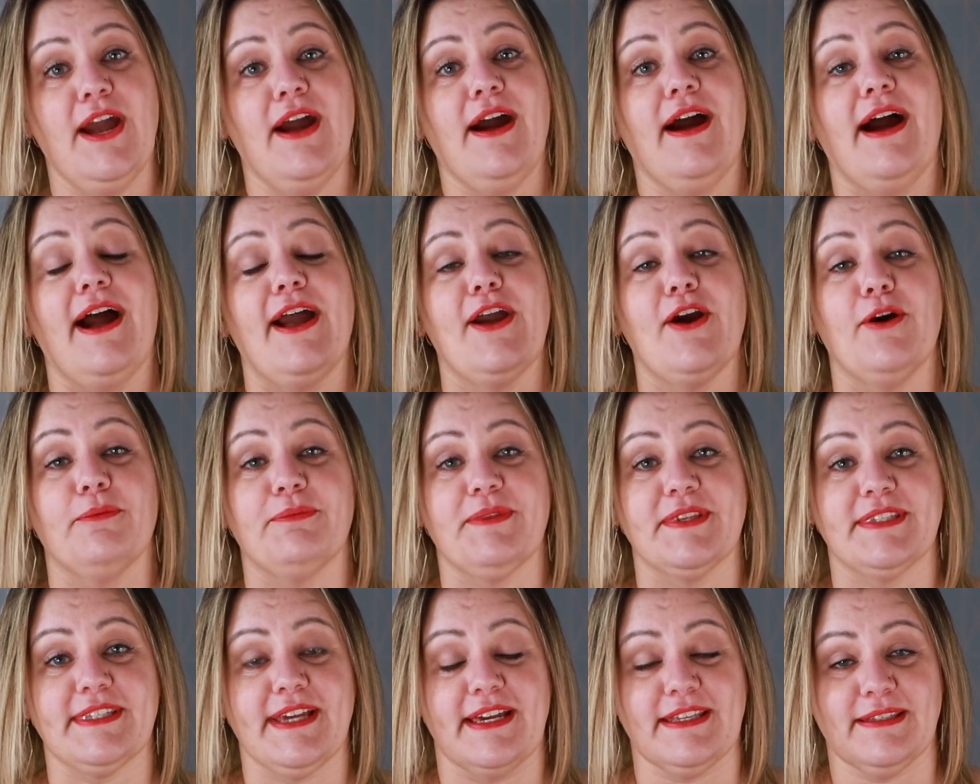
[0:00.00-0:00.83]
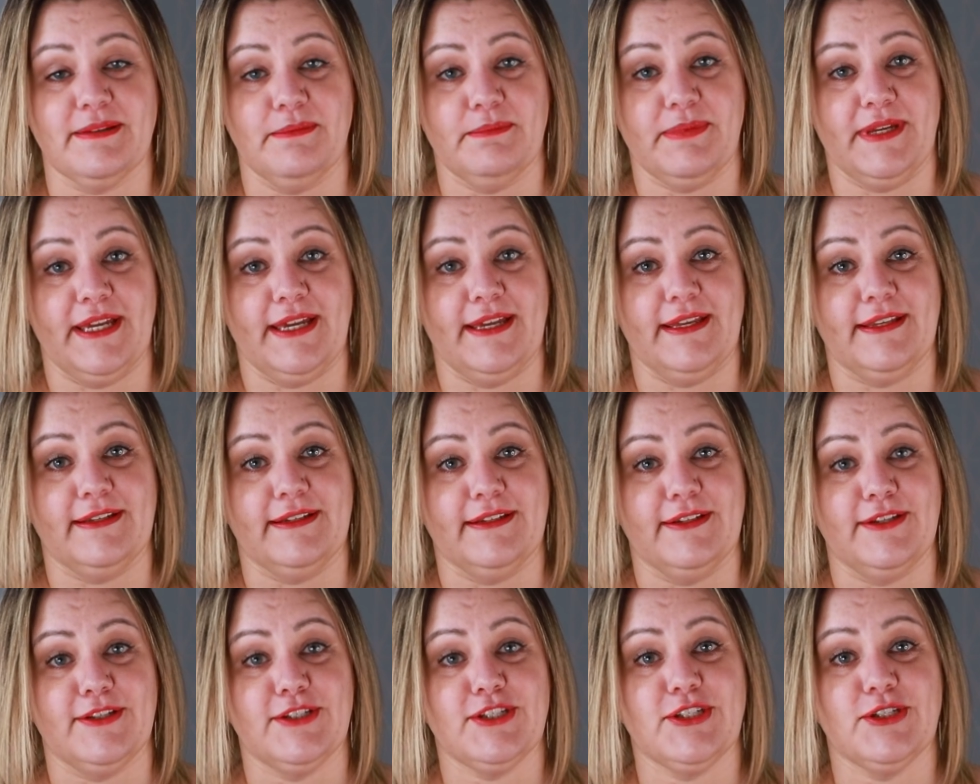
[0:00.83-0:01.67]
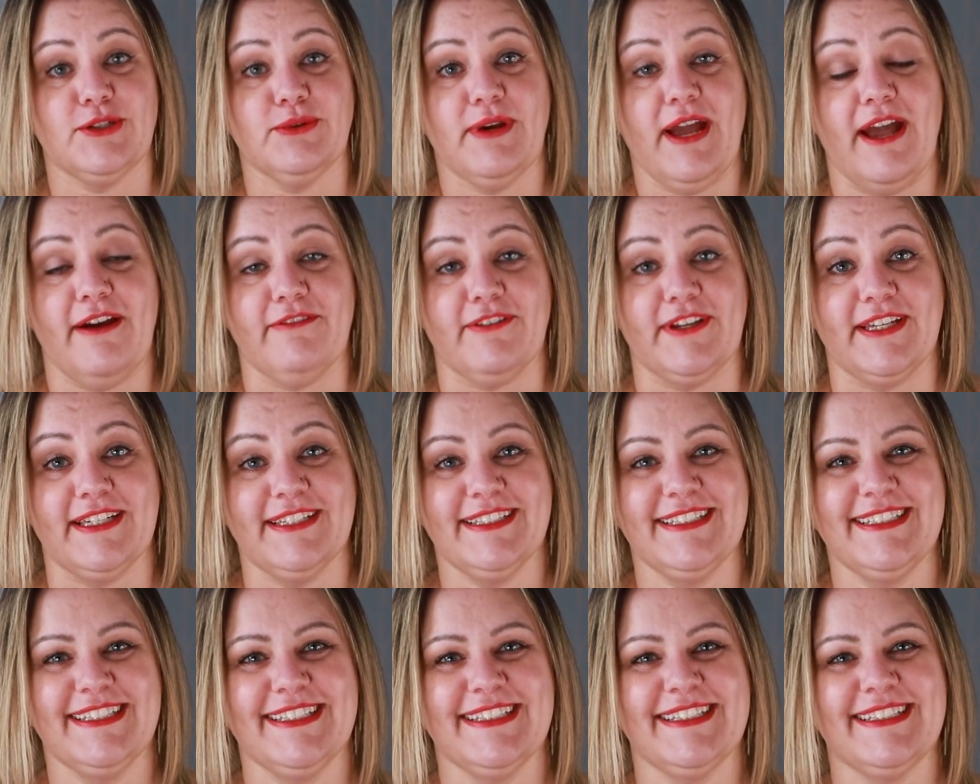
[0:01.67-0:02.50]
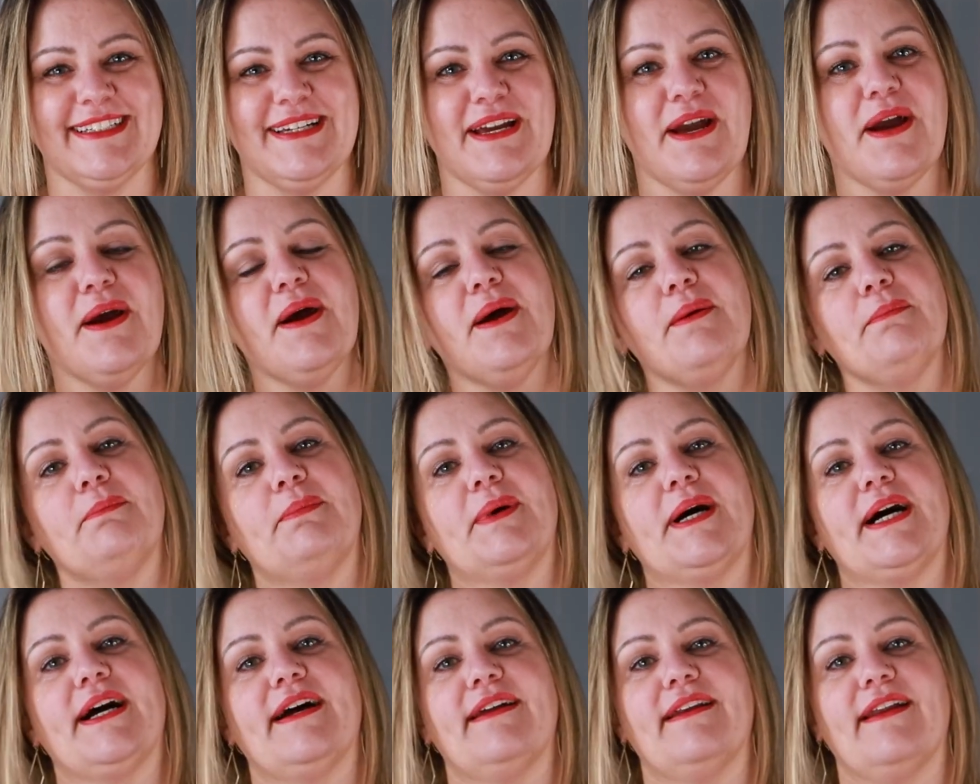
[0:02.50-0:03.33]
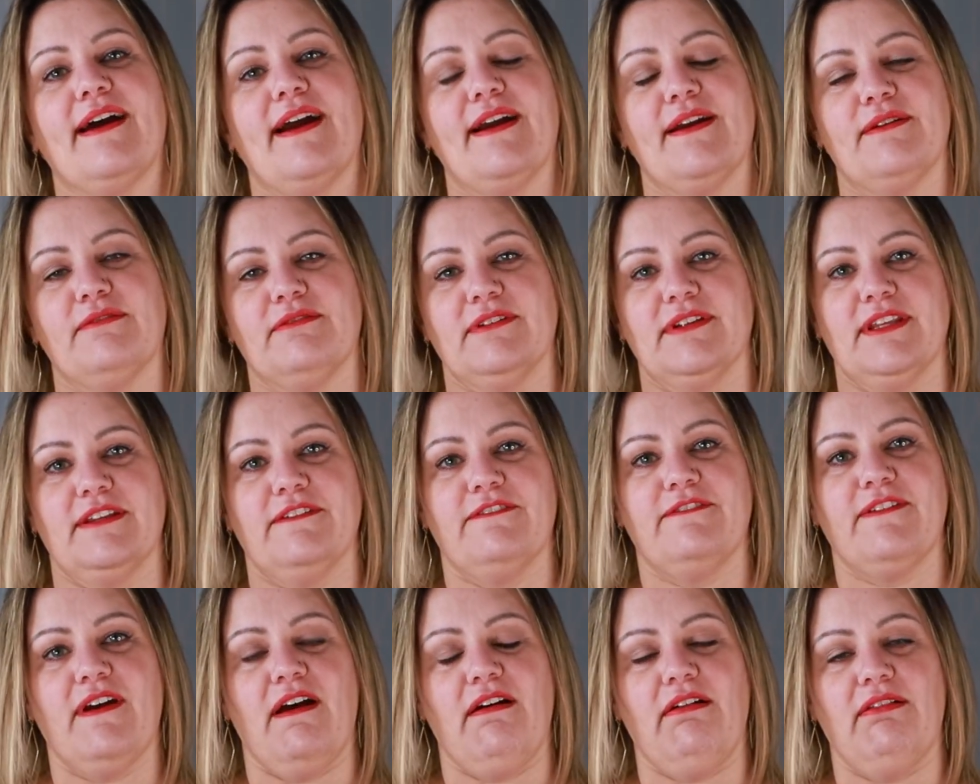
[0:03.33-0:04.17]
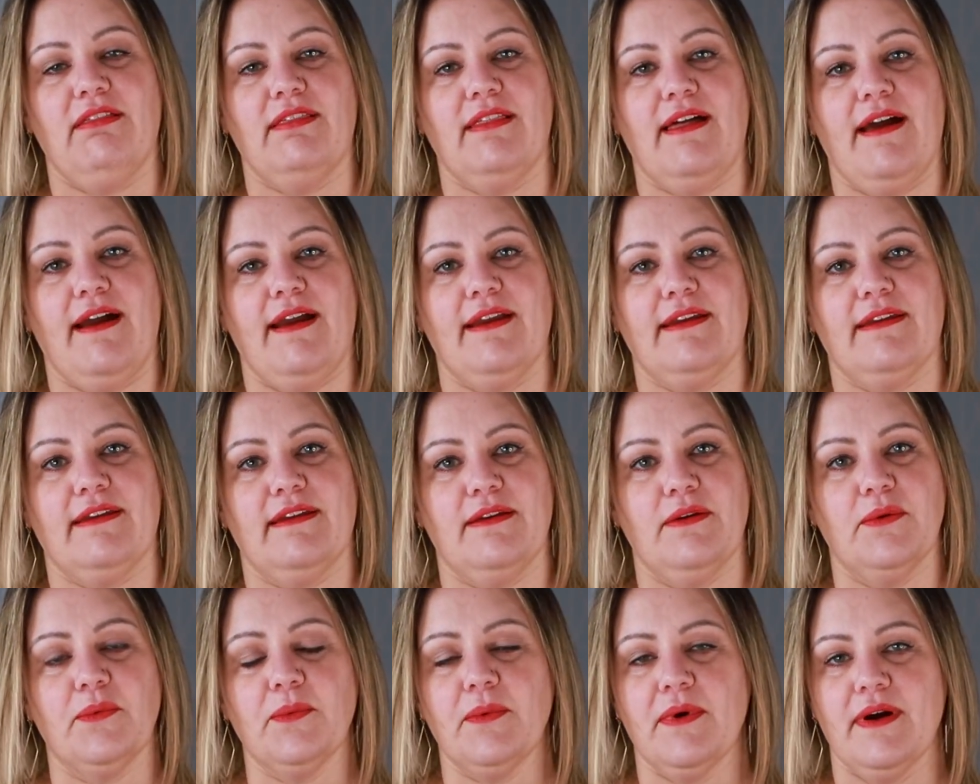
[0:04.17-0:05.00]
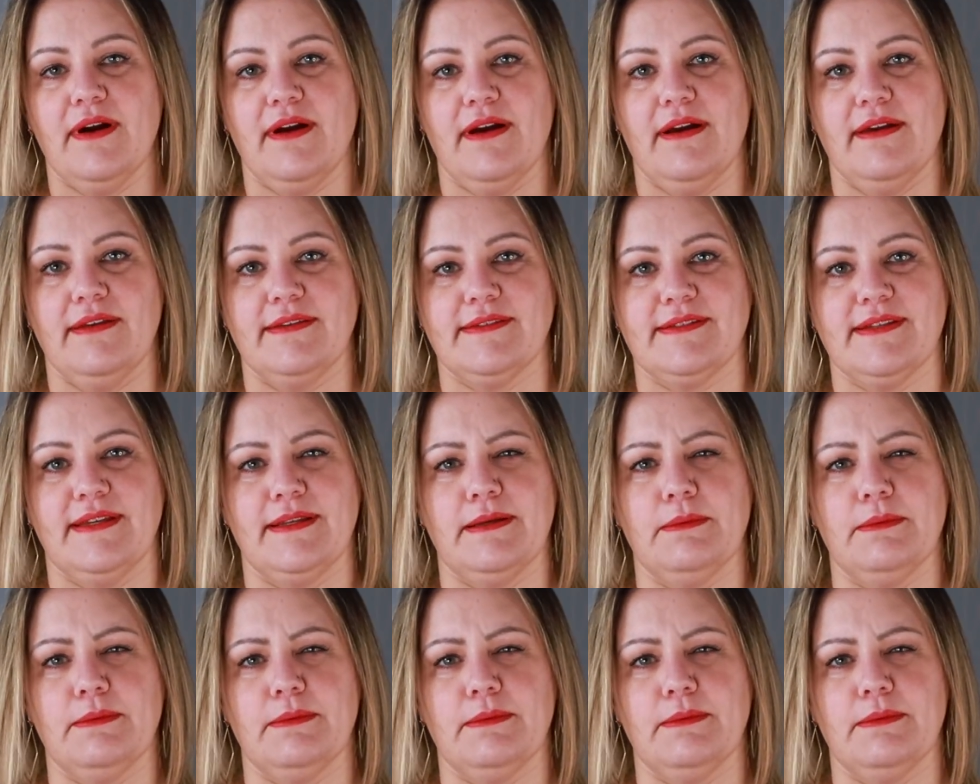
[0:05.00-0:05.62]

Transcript: I hope this hasn't been too heavy, but I really felt like it was an